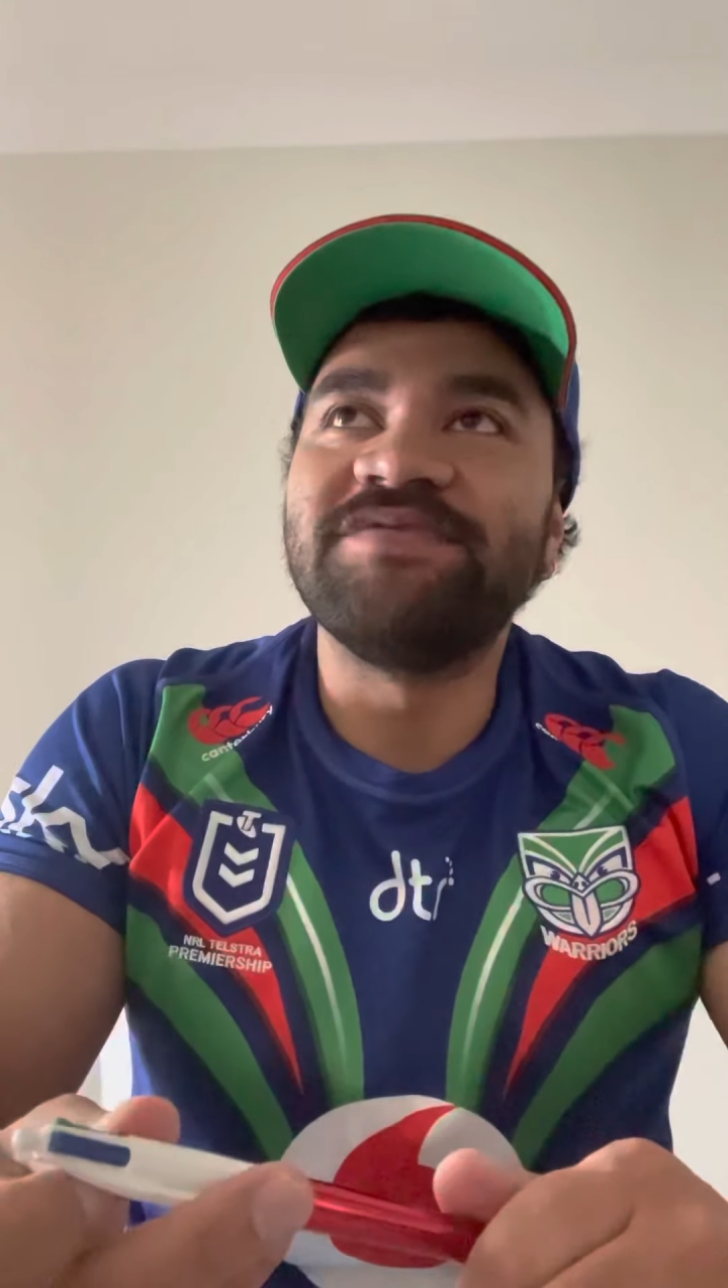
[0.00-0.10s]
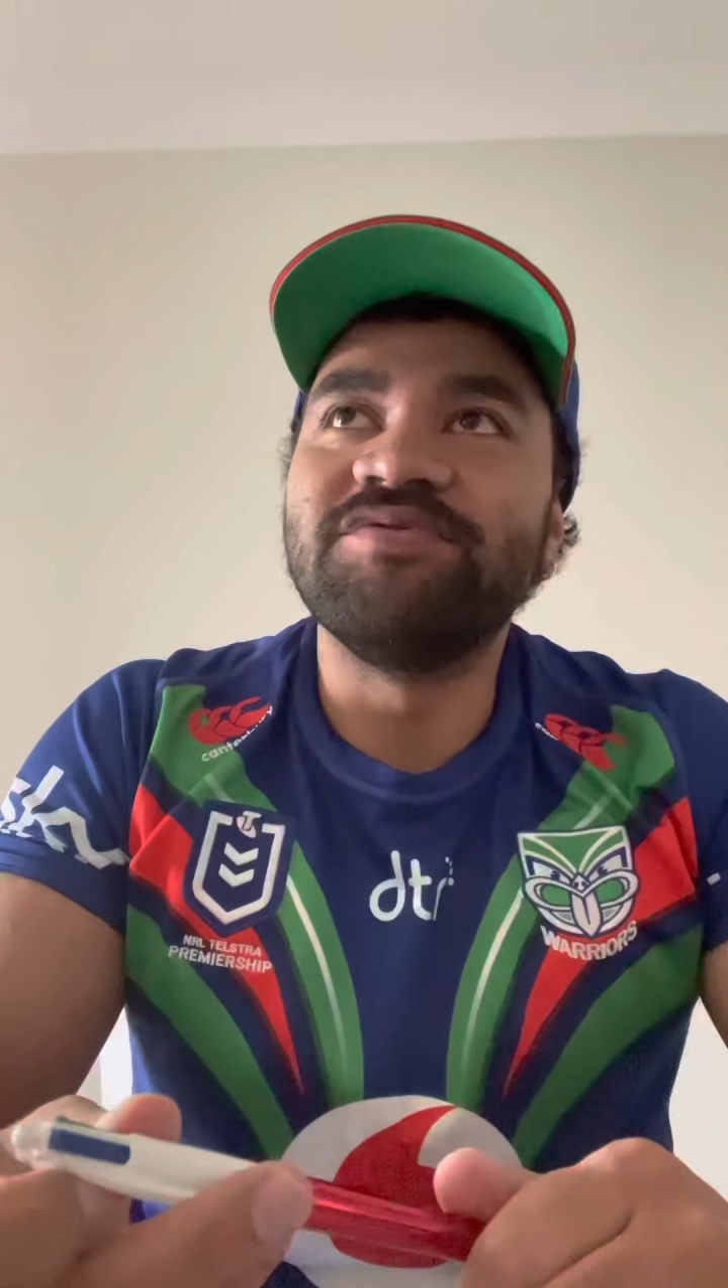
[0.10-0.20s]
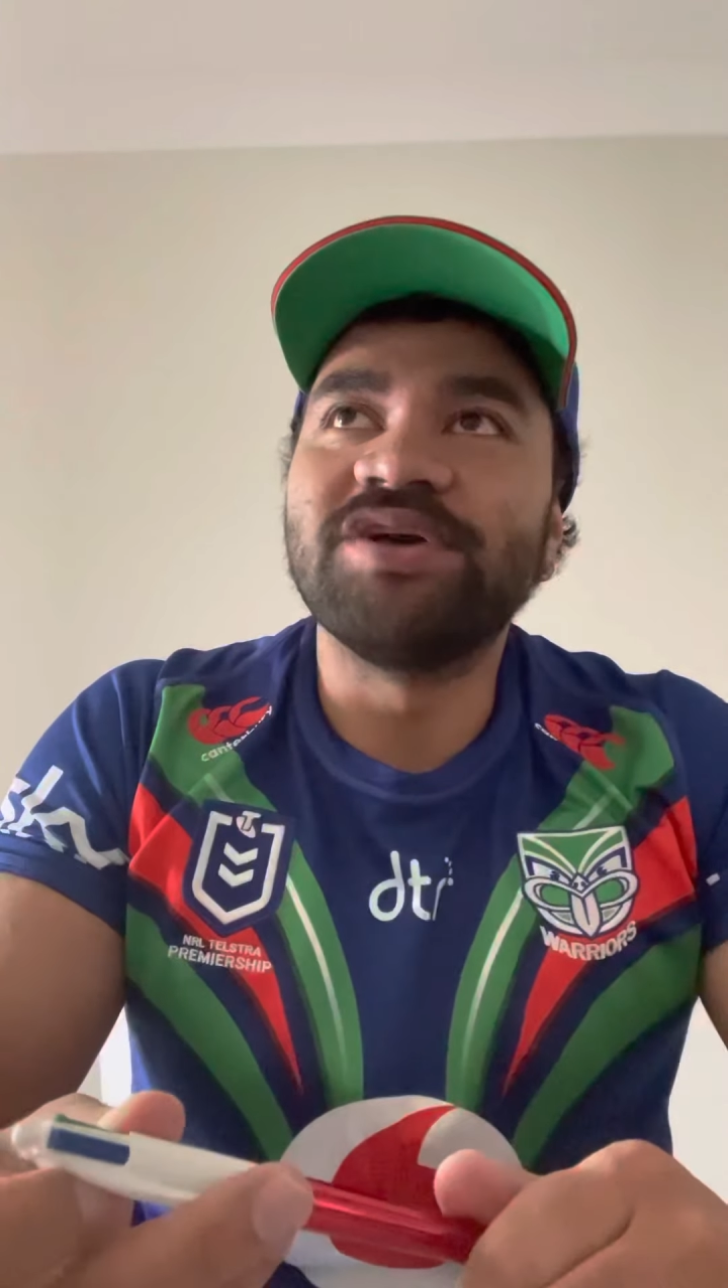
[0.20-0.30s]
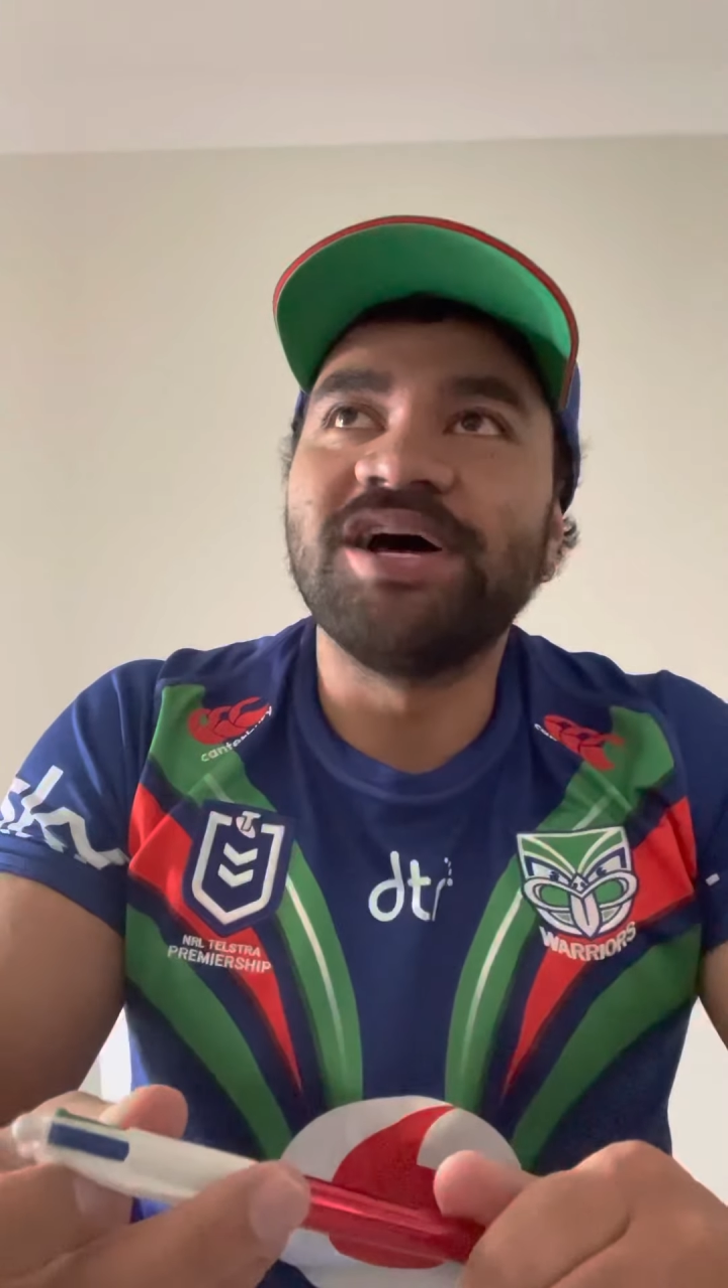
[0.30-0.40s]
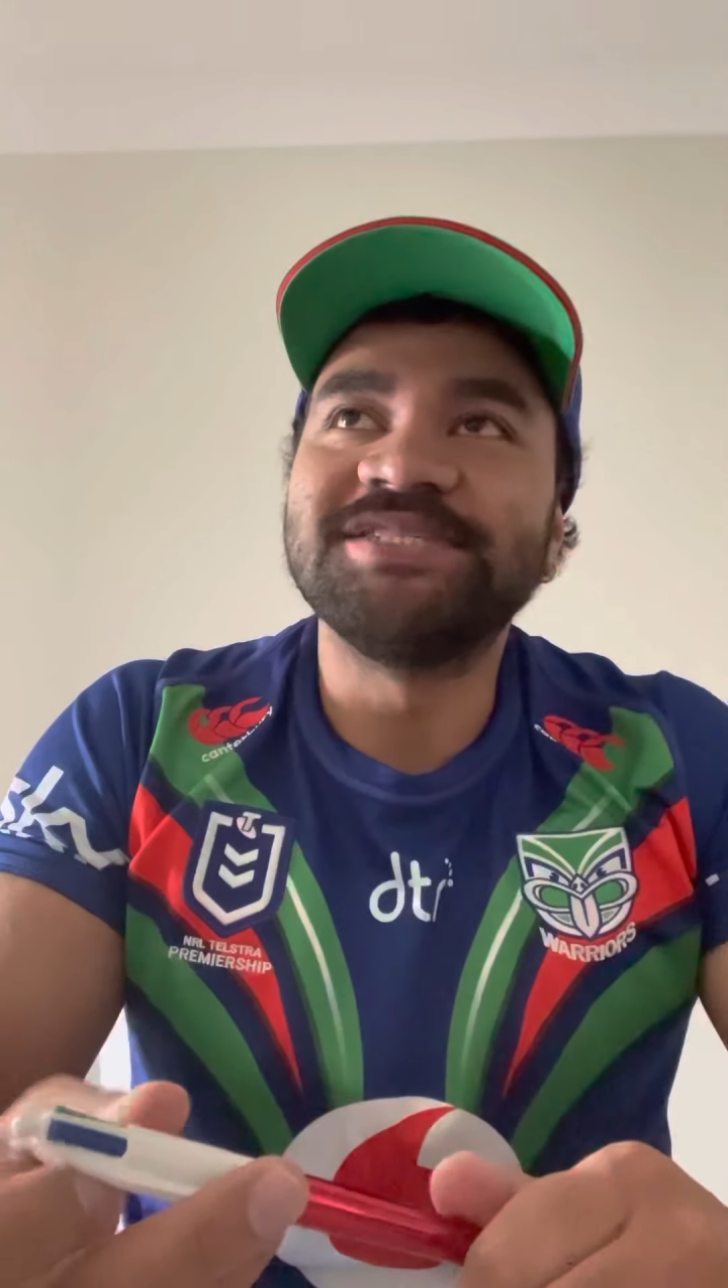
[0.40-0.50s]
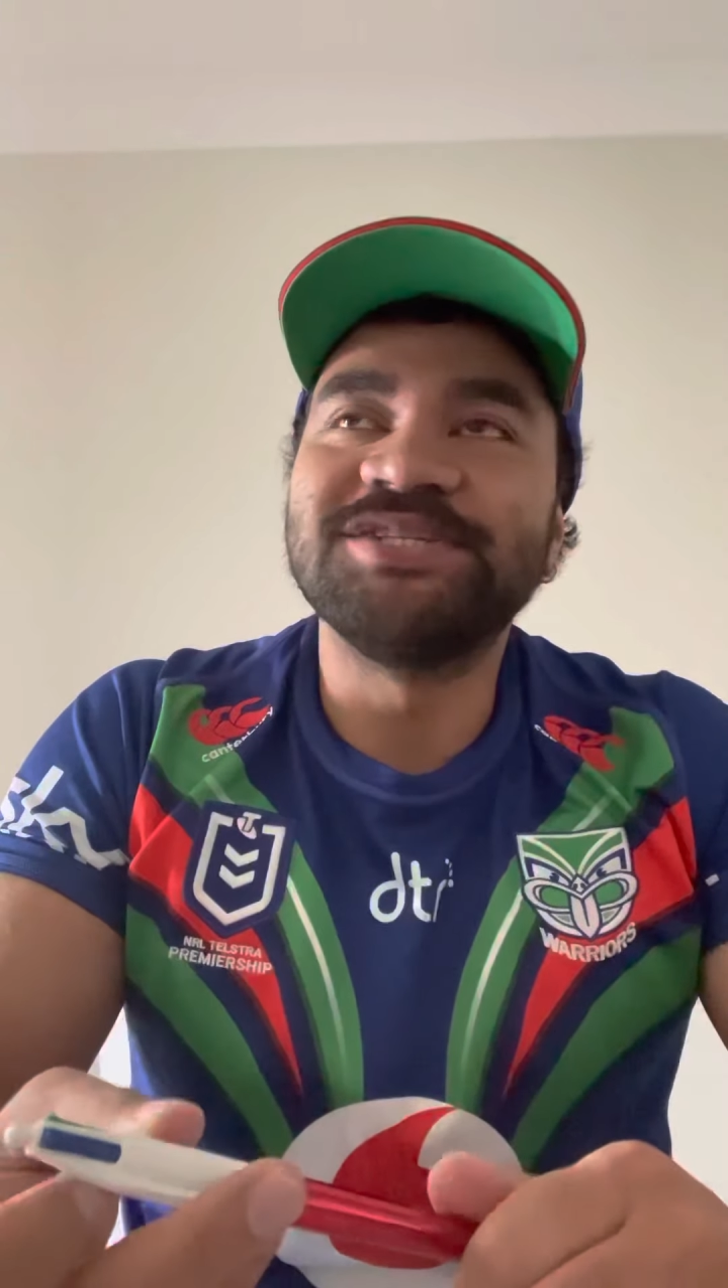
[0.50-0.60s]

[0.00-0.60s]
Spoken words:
in regards